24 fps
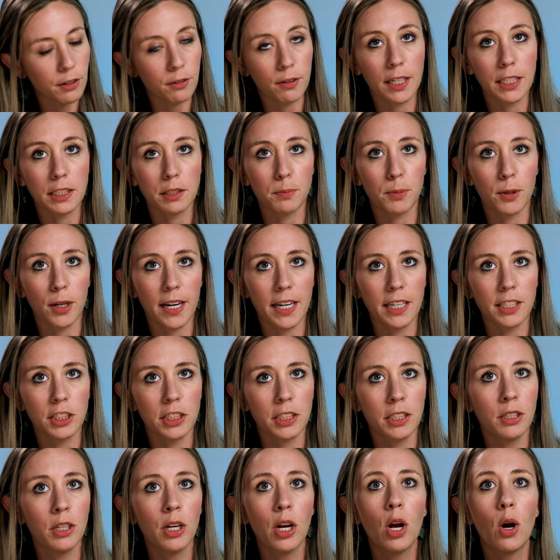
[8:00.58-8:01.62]
your
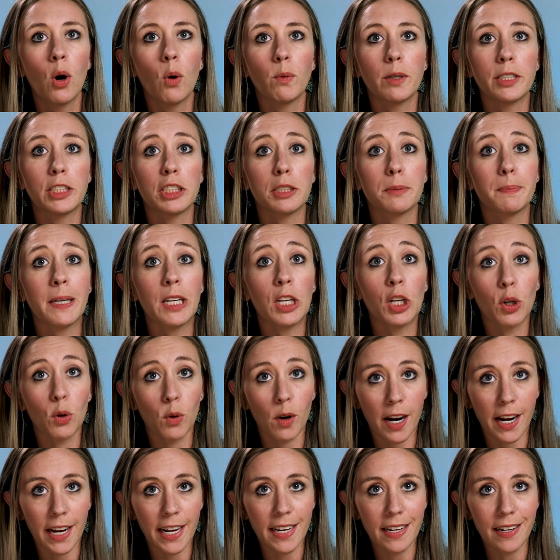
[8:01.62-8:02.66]
respiration, which has been
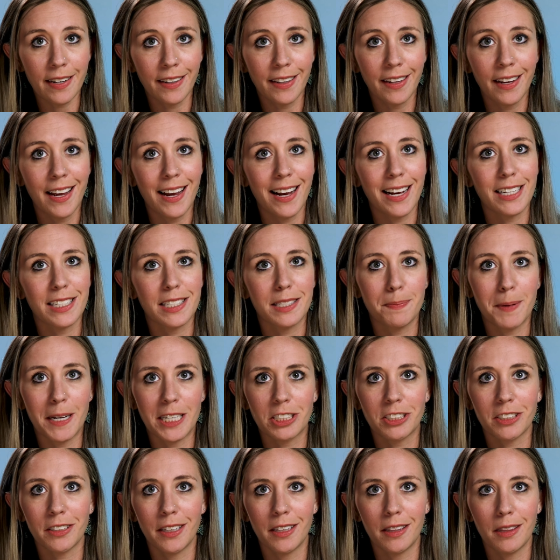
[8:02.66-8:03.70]
great,
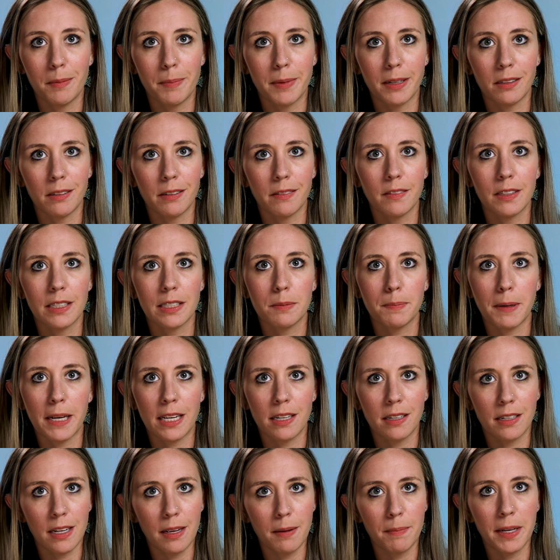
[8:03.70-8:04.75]
especially in the middle of this
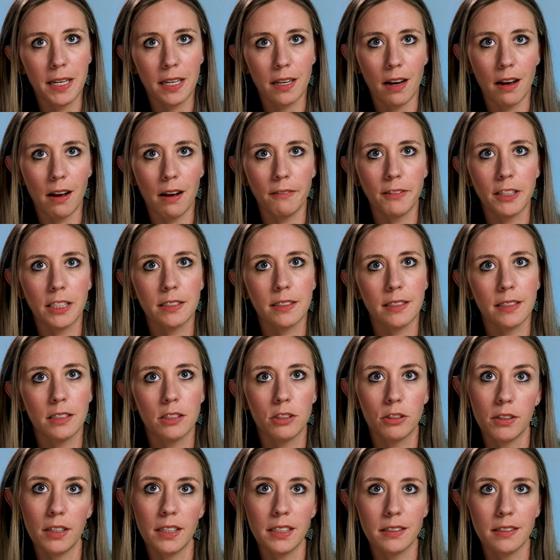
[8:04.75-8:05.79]
pandemic. Obviously,
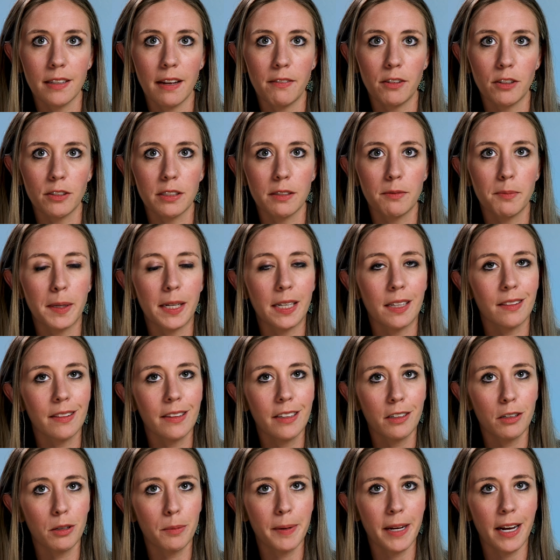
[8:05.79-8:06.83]
stress levels have been a
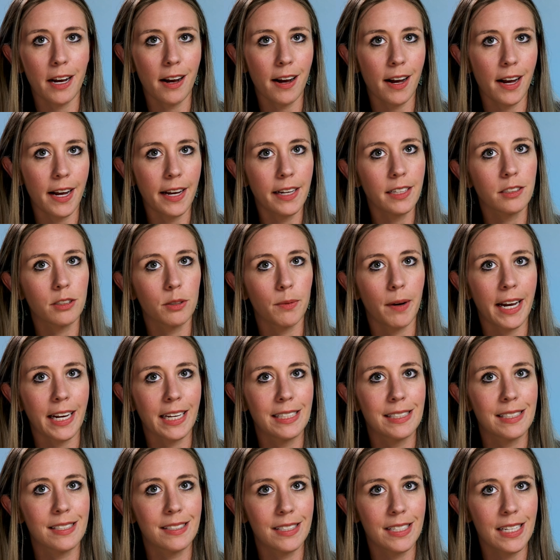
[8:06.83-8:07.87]
little bit high, so I
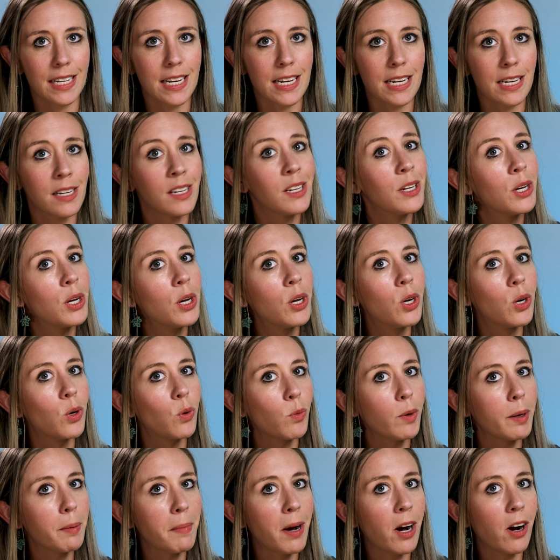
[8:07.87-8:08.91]
can see
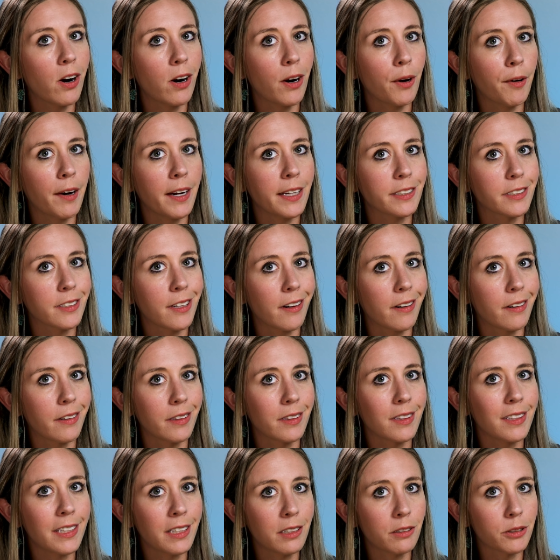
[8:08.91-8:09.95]
when my heart rate's gone a
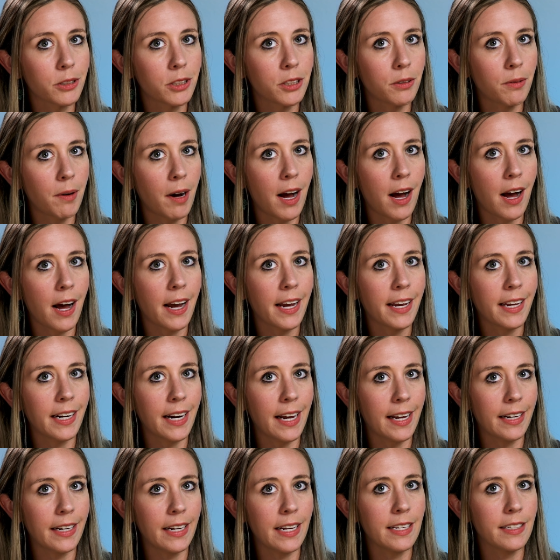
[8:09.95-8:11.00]
little too high and
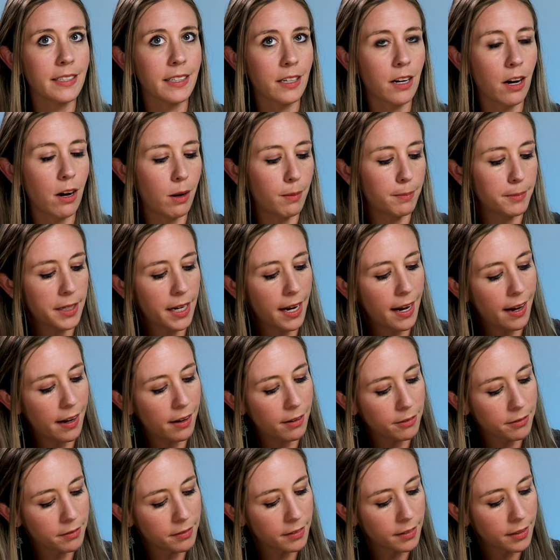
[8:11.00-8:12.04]
I need to calm
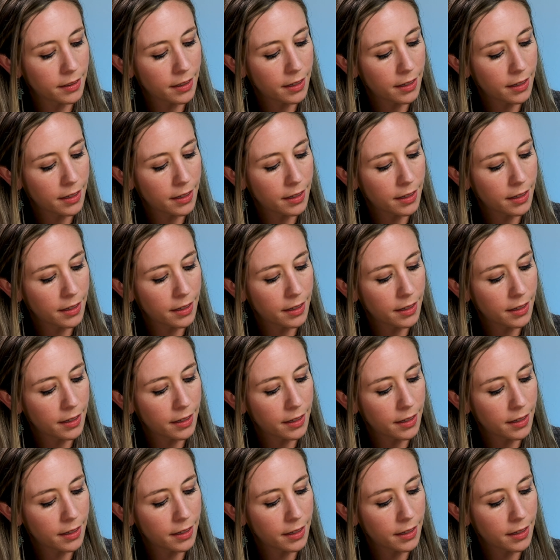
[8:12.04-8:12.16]
down.